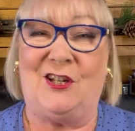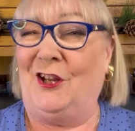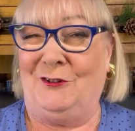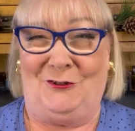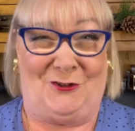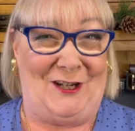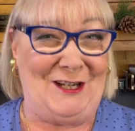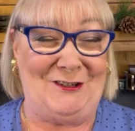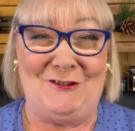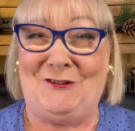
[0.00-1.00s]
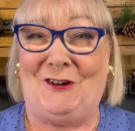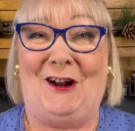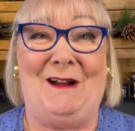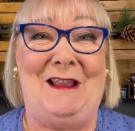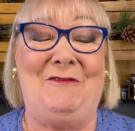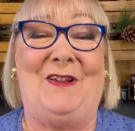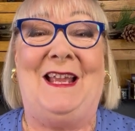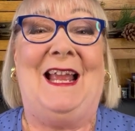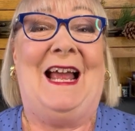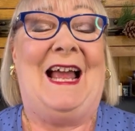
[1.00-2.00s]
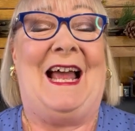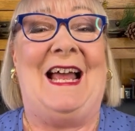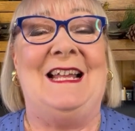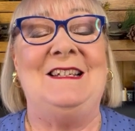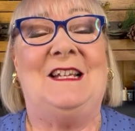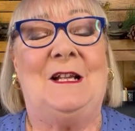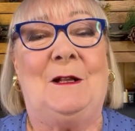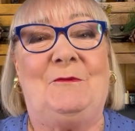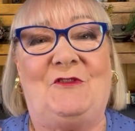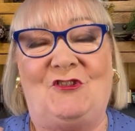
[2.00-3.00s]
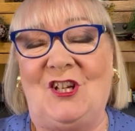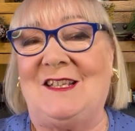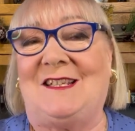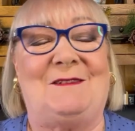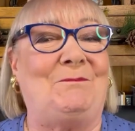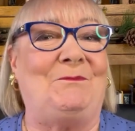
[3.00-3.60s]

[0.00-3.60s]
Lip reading: don't drink and drive. And just